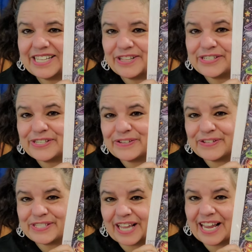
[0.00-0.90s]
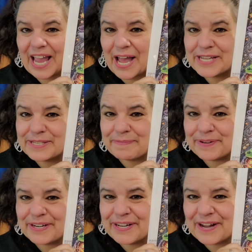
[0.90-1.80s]
This looks like Casper
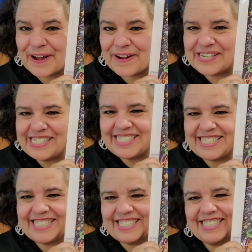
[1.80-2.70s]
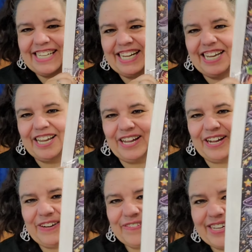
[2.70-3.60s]
the Ghost.
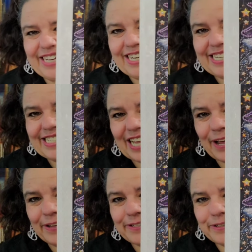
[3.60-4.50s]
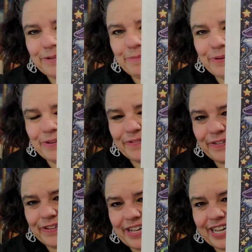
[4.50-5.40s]
Oh my goodness. Absolutely
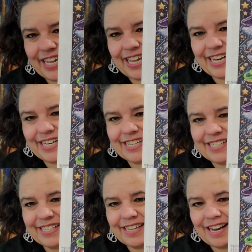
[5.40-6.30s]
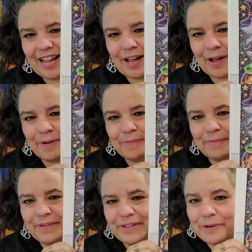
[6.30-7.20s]
beautiful. Again,
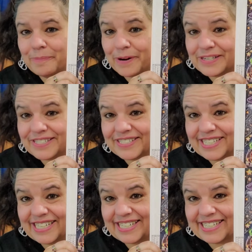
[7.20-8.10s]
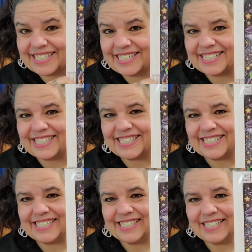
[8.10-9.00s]
um, little partial here.
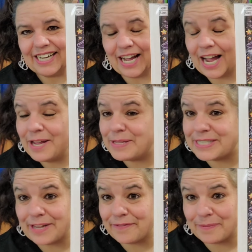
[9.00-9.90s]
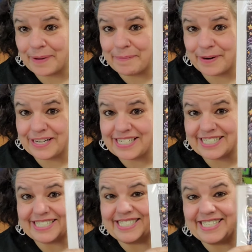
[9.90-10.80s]
I am set for my
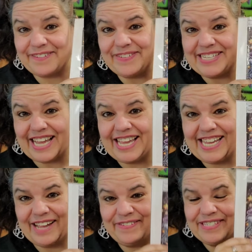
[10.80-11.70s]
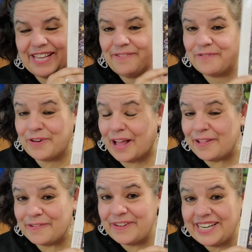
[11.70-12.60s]
partials. Let me tell you, I'm set for
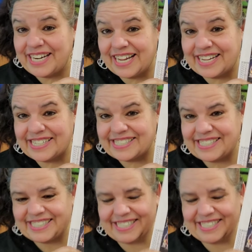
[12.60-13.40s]
Halloween now.